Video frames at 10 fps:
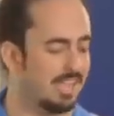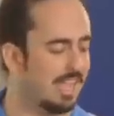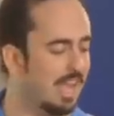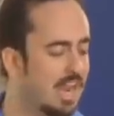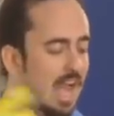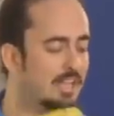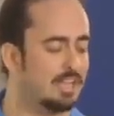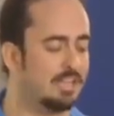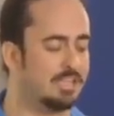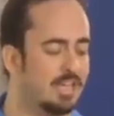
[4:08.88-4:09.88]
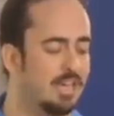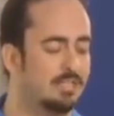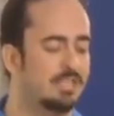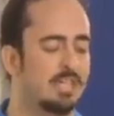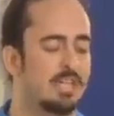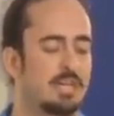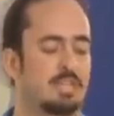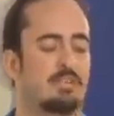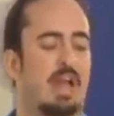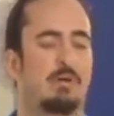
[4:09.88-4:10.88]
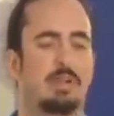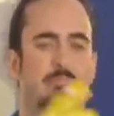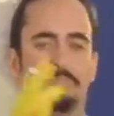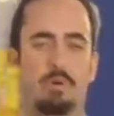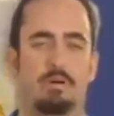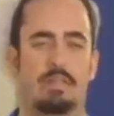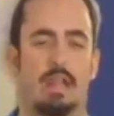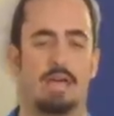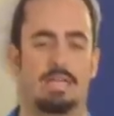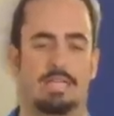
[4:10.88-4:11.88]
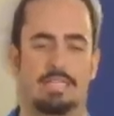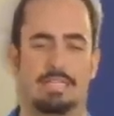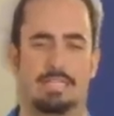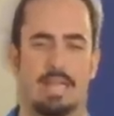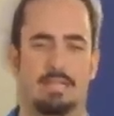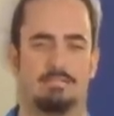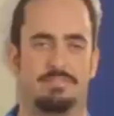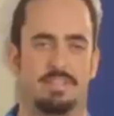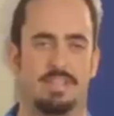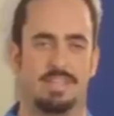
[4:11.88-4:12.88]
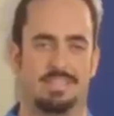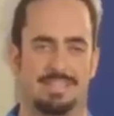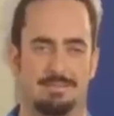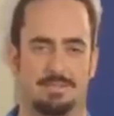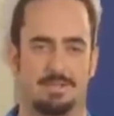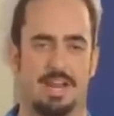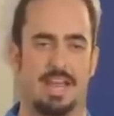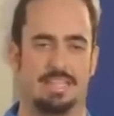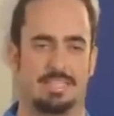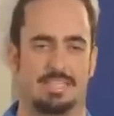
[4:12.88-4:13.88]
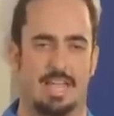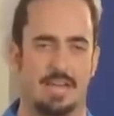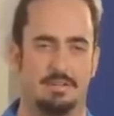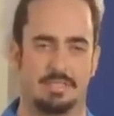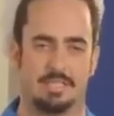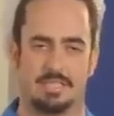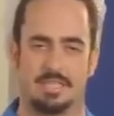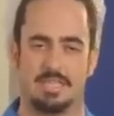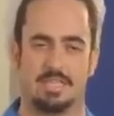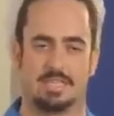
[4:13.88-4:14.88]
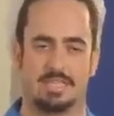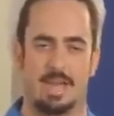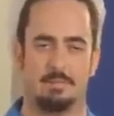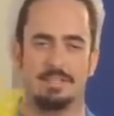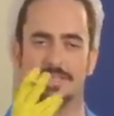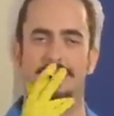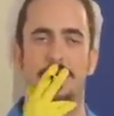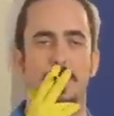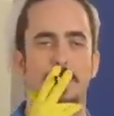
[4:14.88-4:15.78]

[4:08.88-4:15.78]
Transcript: Yeah, I know you do. Growing boy like yourself, you need some good egg sandwiches in your tummy.